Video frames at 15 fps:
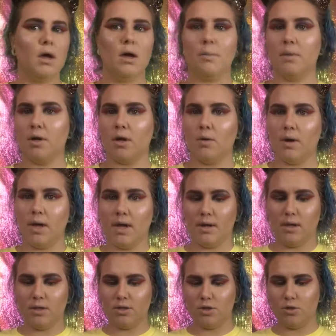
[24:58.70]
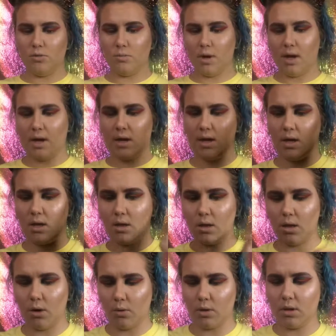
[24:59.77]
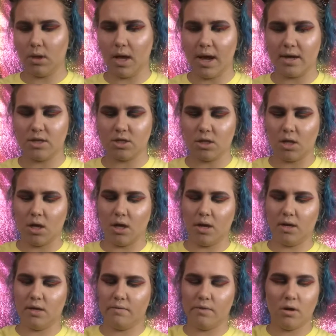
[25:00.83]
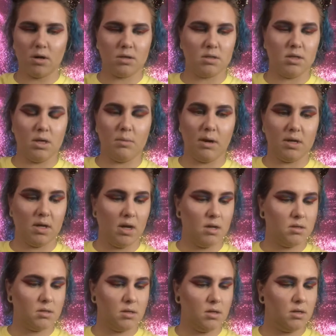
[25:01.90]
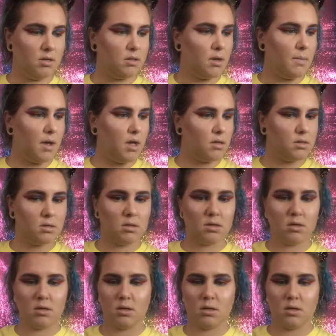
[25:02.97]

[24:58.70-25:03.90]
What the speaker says: I'm going to go ahead and do my lower lash line. If y'all can see my desk, it is a mess.